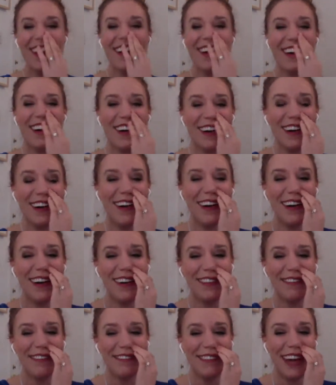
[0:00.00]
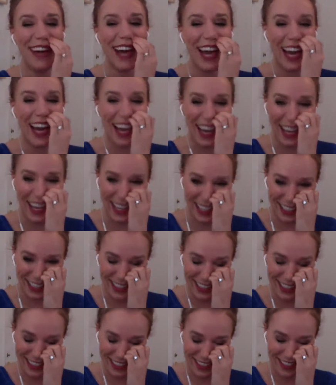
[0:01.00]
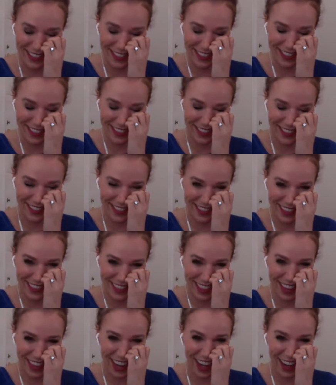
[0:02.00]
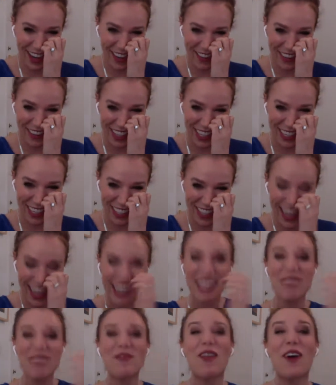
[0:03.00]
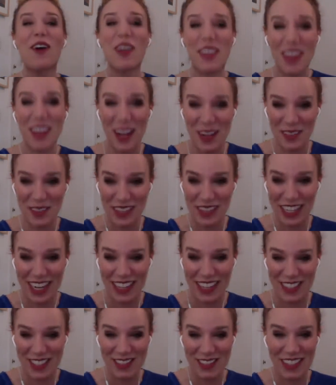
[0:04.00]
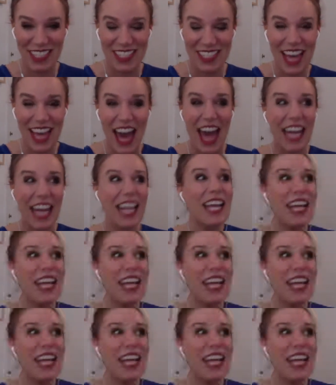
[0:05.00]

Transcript: Oh, man. Therapy. I need more therapy now just because of that.